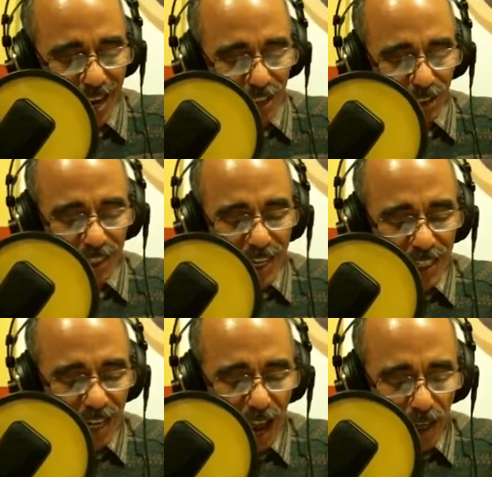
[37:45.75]
You see,
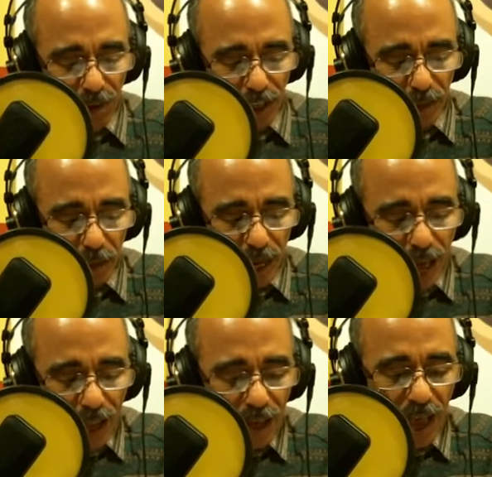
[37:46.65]
in contrast,
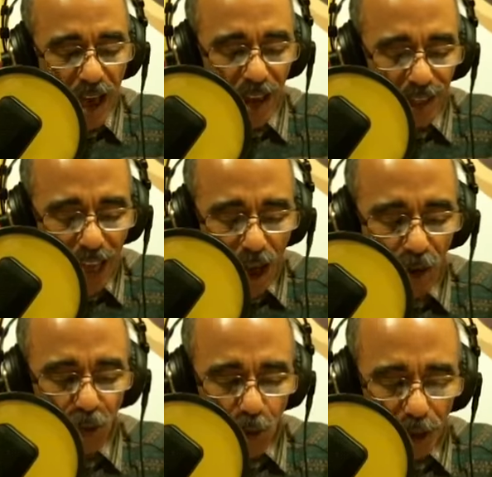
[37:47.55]
McCulloch
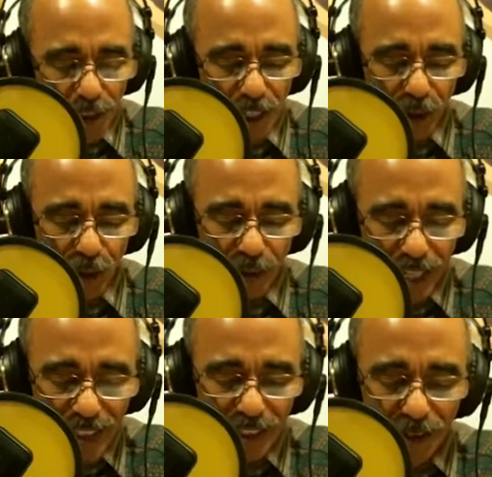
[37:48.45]
allowed Wilson to
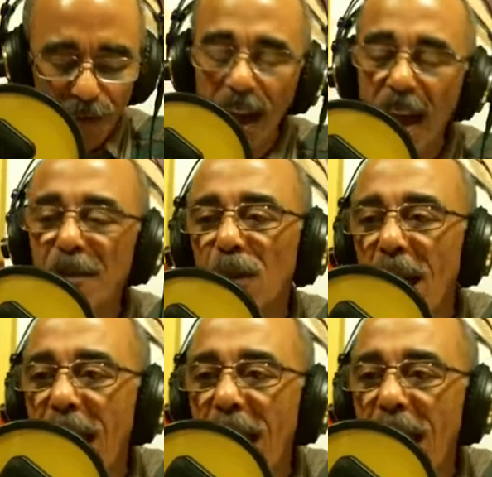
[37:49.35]
testify for